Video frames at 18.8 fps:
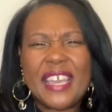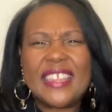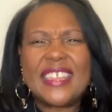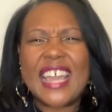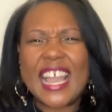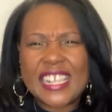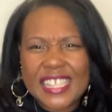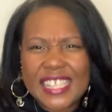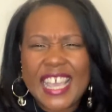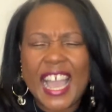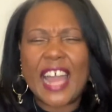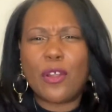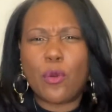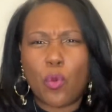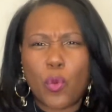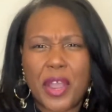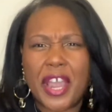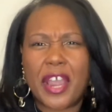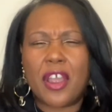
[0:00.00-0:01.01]
that's kind
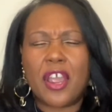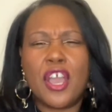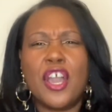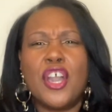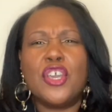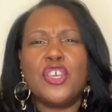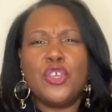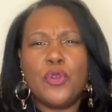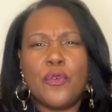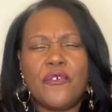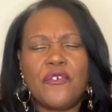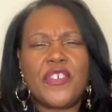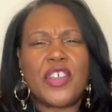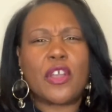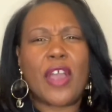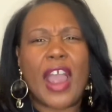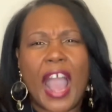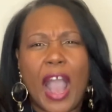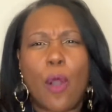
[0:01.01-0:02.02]
of where you
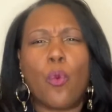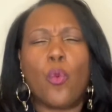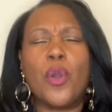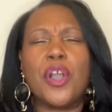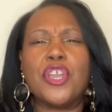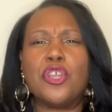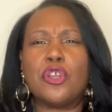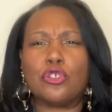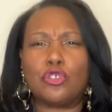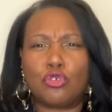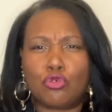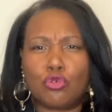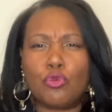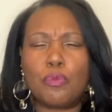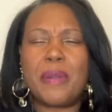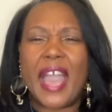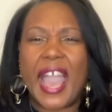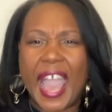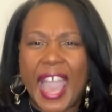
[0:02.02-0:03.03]
figure out what your true
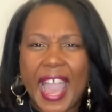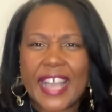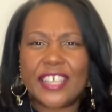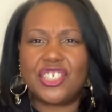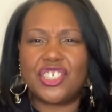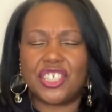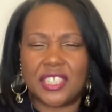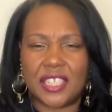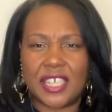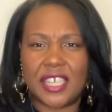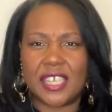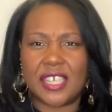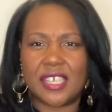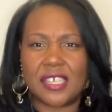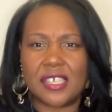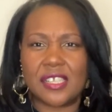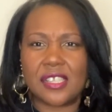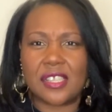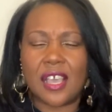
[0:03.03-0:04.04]
passion
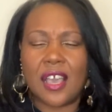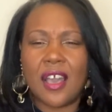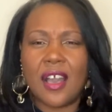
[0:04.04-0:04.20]
is